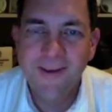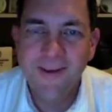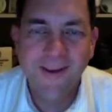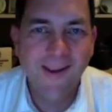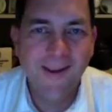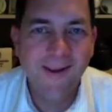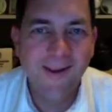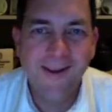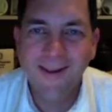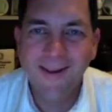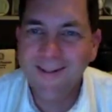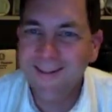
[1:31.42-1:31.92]

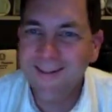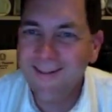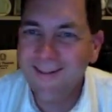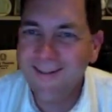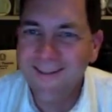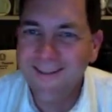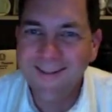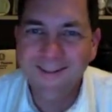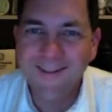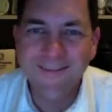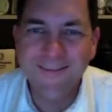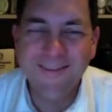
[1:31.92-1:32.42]
I
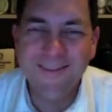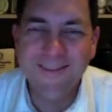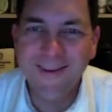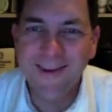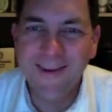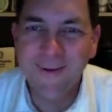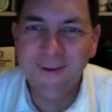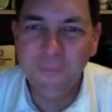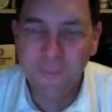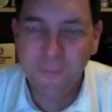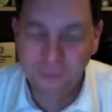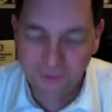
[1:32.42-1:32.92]
love the
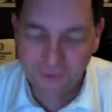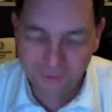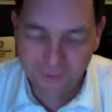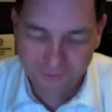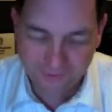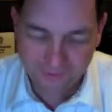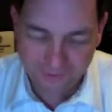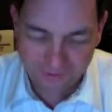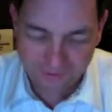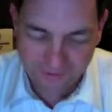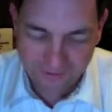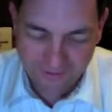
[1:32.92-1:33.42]
next part.
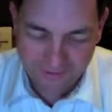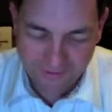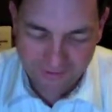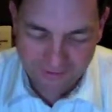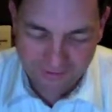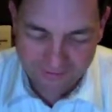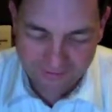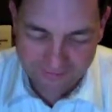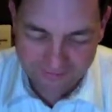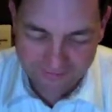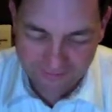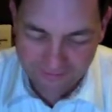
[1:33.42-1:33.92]

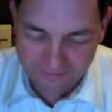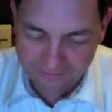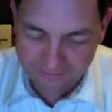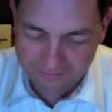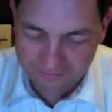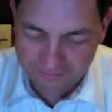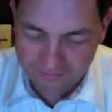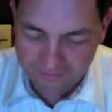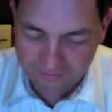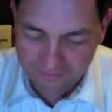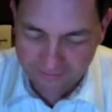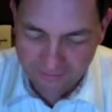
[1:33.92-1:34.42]
It
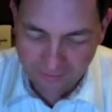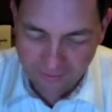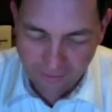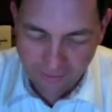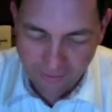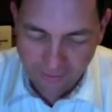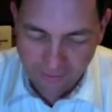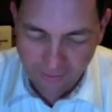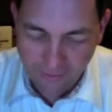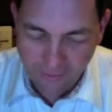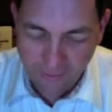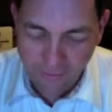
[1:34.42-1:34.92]
says,
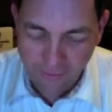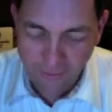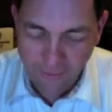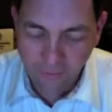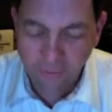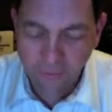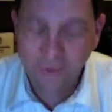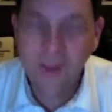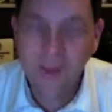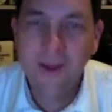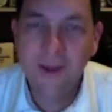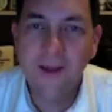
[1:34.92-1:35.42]

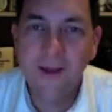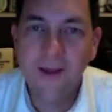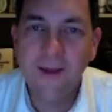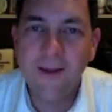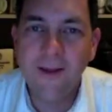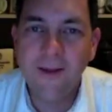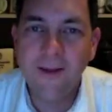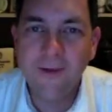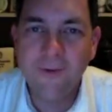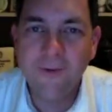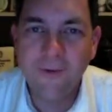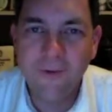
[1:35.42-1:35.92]
all
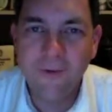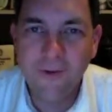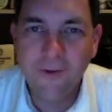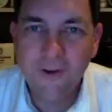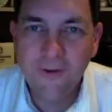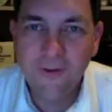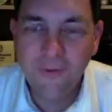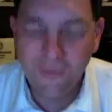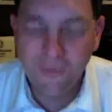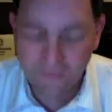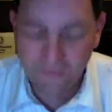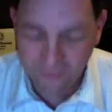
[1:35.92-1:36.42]
eyes in
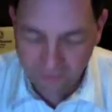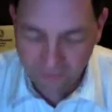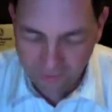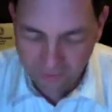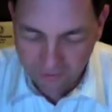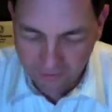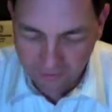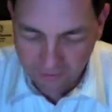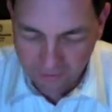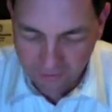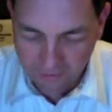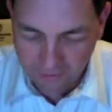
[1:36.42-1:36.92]
the
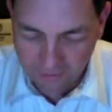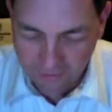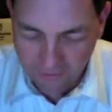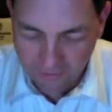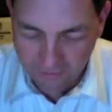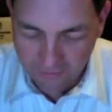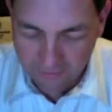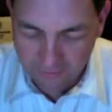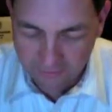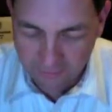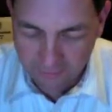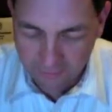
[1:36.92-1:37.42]
synagogue
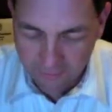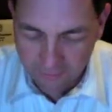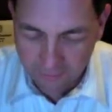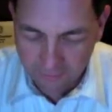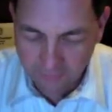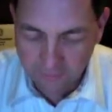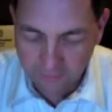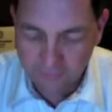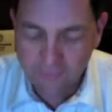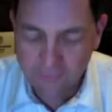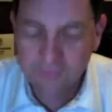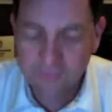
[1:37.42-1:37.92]

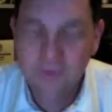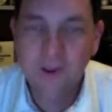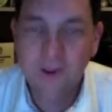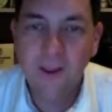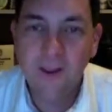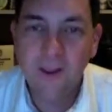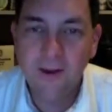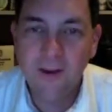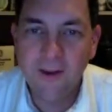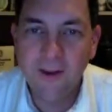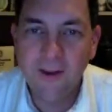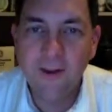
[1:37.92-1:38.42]
looked
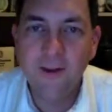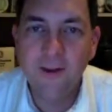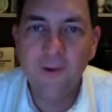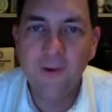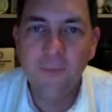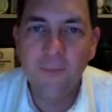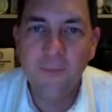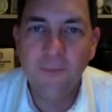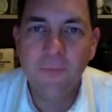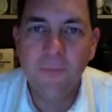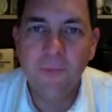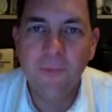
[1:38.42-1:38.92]
at him
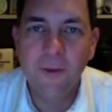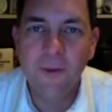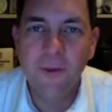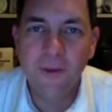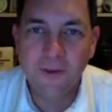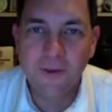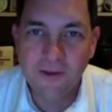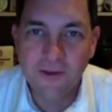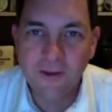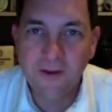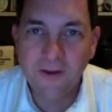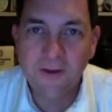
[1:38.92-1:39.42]

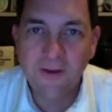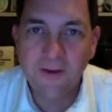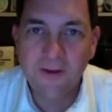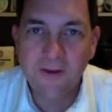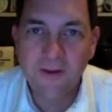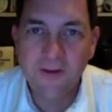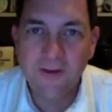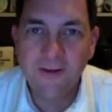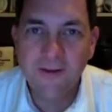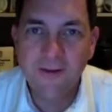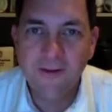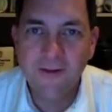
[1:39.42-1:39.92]
intently.
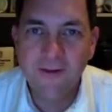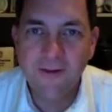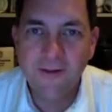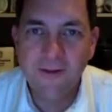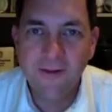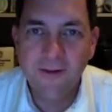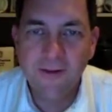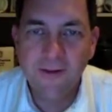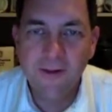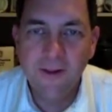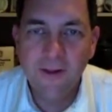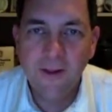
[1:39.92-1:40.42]

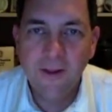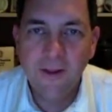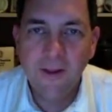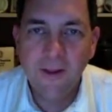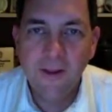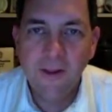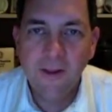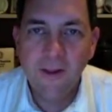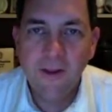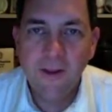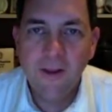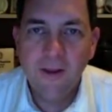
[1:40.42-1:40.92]

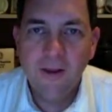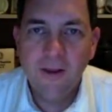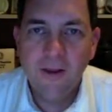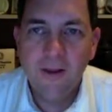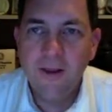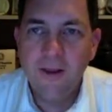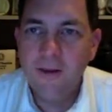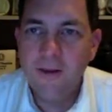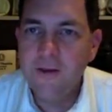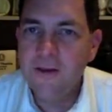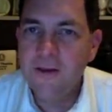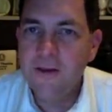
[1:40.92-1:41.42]

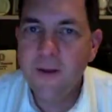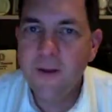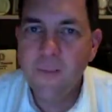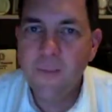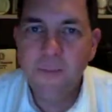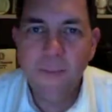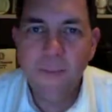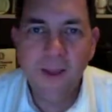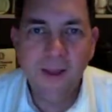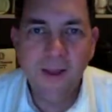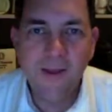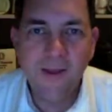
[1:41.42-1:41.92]
Can you
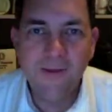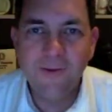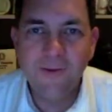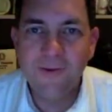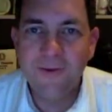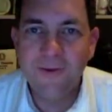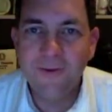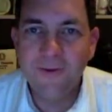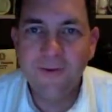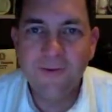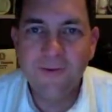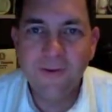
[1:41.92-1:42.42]
imagine
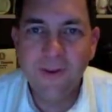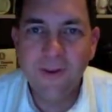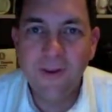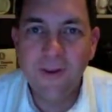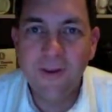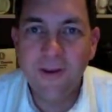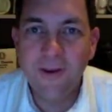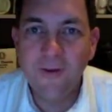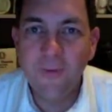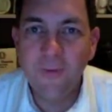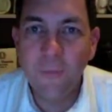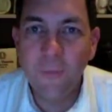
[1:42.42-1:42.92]
the scene?
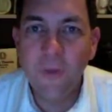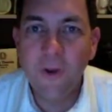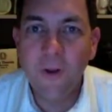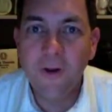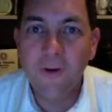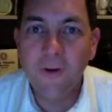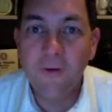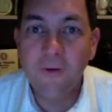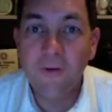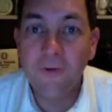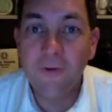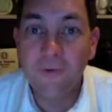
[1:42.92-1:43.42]
Everybody
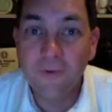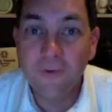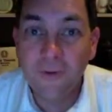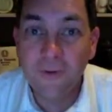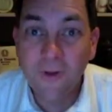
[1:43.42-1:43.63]
just